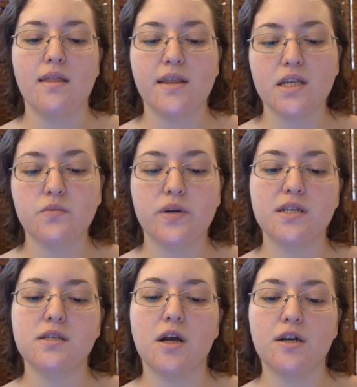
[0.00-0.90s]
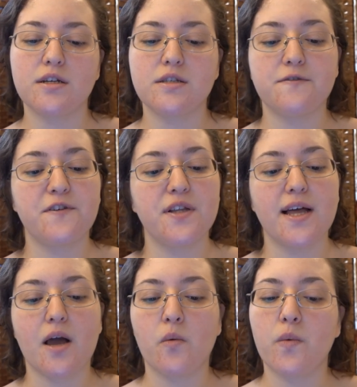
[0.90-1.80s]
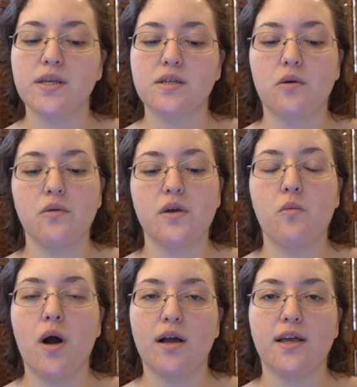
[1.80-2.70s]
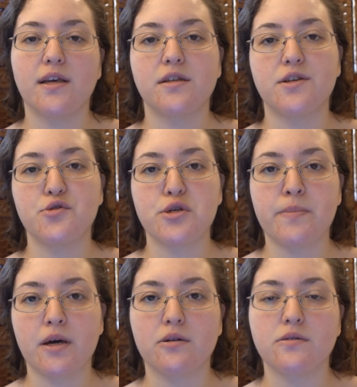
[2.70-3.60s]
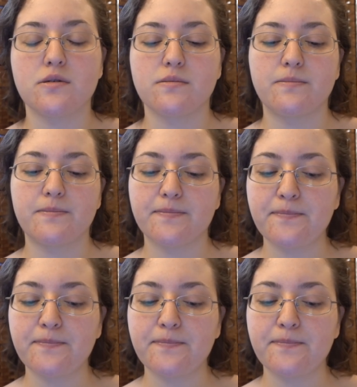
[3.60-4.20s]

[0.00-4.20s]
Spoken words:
That's when I started to feel like I wasn't only walking in huge puddles.